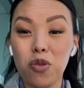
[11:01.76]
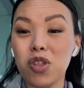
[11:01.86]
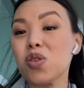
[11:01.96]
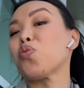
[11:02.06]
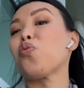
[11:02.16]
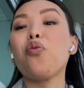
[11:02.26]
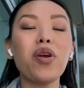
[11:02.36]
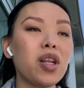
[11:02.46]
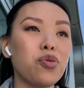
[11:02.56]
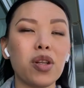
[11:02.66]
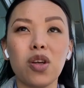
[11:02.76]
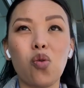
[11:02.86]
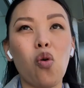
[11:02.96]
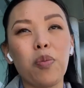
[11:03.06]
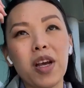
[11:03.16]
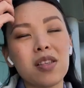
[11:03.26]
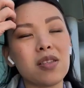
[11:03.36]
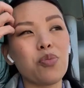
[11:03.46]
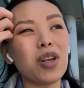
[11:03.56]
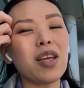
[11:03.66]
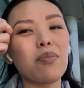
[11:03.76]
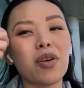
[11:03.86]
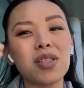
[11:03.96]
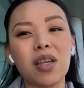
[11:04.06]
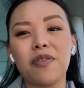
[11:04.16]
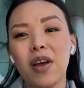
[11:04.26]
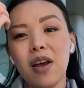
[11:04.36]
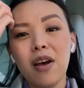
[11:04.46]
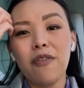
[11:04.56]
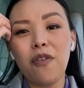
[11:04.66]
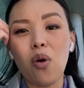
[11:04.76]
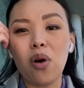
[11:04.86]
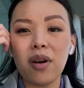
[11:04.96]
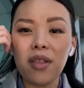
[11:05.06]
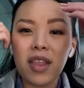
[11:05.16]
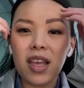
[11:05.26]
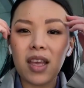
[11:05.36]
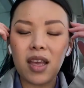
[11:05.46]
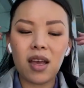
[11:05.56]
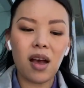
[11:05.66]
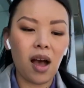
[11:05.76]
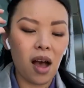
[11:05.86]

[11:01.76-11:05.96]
which is really really cool because it's really immersive for the